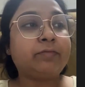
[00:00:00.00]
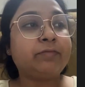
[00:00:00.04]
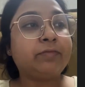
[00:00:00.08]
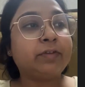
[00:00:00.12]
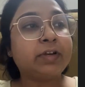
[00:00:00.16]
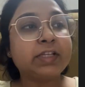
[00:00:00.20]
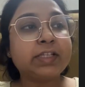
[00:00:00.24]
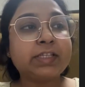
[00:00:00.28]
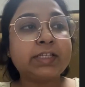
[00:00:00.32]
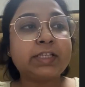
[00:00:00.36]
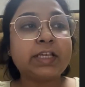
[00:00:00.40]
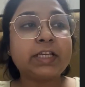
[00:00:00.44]

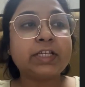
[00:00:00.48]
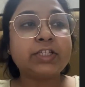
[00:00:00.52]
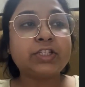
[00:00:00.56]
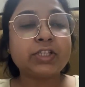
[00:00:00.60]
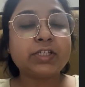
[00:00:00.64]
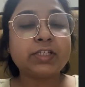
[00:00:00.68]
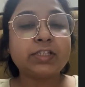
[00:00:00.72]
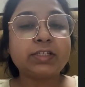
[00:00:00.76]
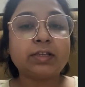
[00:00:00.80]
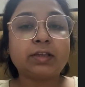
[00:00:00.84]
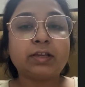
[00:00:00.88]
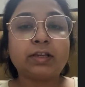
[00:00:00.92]
First stage
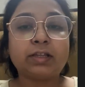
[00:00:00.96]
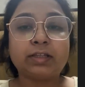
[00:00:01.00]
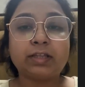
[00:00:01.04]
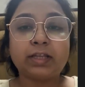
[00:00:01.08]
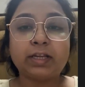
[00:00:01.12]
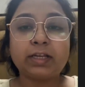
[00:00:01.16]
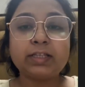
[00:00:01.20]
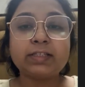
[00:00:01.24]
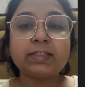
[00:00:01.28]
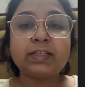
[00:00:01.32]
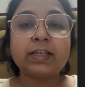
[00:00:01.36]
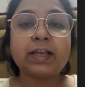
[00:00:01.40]
is
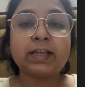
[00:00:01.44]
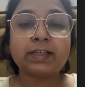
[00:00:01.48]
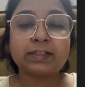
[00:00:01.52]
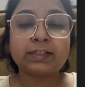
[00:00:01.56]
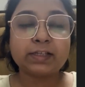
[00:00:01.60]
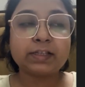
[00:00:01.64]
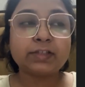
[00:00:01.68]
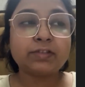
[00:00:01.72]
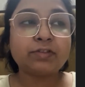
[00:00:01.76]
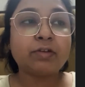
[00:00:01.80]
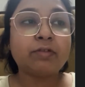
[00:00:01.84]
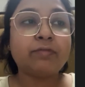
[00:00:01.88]
there is
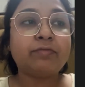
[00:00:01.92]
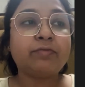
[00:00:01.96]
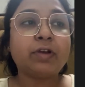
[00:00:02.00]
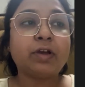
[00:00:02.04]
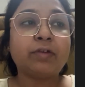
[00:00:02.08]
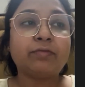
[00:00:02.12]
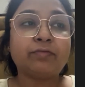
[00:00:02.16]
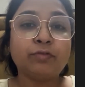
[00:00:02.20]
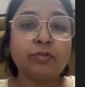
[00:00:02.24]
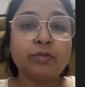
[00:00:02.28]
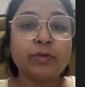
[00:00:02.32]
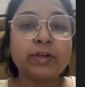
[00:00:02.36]
excess of
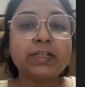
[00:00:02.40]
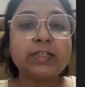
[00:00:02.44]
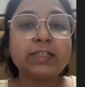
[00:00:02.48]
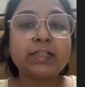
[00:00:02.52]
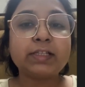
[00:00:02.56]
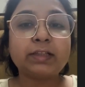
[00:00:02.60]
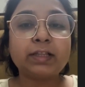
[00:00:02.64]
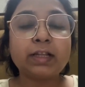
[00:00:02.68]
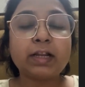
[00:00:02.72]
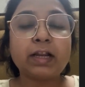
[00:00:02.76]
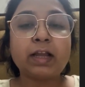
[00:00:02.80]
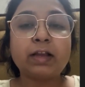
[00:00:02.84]
fluids
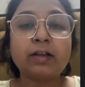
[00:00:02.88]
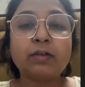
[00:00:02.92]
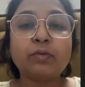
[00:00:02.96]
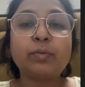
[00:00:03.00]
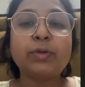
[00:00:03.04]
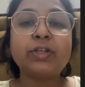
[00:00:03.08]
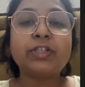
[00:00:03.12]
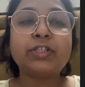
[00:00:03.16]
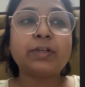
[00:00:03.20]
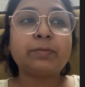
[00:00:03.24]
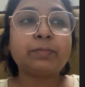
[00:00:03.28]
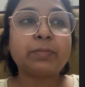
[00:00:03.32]
in the lung,
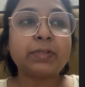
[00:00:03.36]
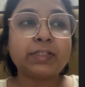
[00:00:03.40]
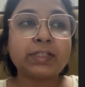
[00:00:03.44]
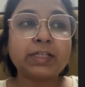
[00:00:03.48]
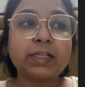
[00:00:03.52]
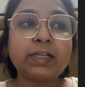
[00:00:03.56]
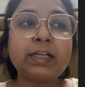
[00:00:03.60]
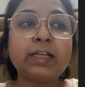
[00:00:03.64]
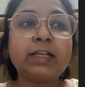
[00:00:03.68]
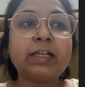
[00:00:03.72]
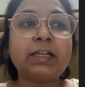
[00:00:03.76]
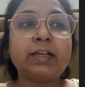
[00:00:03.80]
which are
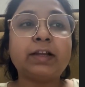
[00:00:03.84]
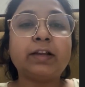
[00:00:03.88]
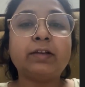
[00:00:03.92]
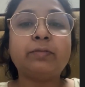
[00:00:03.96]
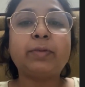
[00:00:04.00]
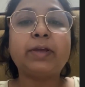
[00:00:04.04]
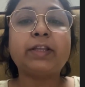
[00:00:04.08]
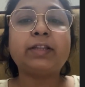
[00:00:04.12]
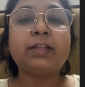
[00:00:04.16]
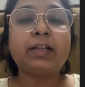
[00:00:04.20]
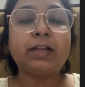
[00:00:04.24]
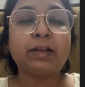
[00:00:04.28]
basically
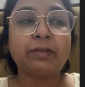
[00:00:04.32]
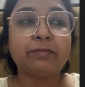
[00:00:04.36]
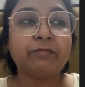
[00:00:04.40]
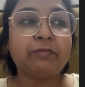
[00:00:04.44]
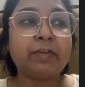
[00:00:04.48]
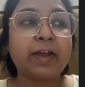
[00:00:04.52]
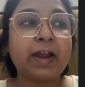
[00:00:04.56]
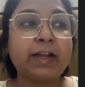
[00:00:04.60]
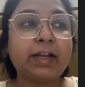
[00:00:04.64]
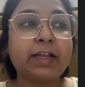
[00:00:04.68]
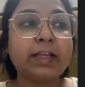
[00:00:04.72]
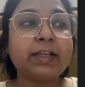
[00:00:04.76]
cleared by the
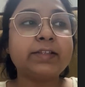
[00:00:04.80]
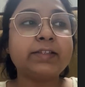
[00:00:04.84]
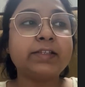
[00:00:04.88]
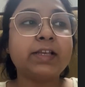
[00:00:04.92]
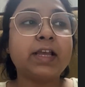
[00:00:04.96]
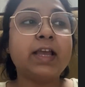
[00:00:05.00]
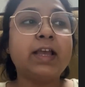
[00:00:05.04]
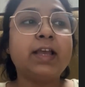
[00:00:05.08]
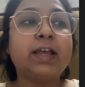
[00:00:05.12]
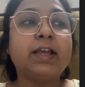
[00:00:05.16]
lymphatics.